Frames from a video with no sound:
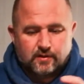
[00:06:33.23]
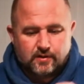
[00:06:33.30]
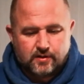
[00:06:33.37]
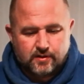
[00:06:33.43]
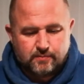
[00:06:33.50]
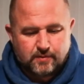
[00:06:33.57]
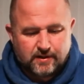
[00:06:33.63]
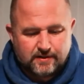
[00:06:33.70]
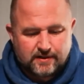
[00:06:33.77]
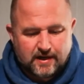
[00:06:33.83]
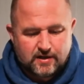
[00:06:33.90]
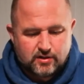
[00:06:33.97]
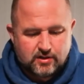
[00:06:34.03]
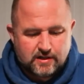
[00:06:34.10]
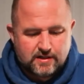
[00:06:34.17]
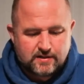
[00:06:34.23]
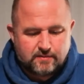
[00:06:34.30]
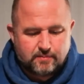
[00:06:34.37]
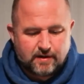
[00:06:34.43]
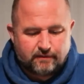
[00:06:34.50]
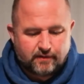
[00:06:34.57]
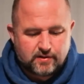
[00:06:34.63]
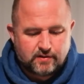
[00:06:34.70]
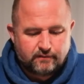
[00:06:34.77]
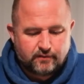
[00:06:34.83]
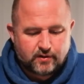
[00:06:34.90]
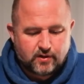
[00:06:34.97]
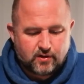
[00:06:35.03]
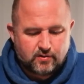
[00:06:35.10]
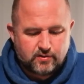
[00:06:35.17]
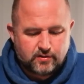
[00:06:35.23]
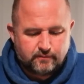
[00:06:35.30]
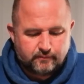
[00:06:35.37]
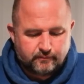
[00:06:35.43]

because my intention is to be fishing for cod,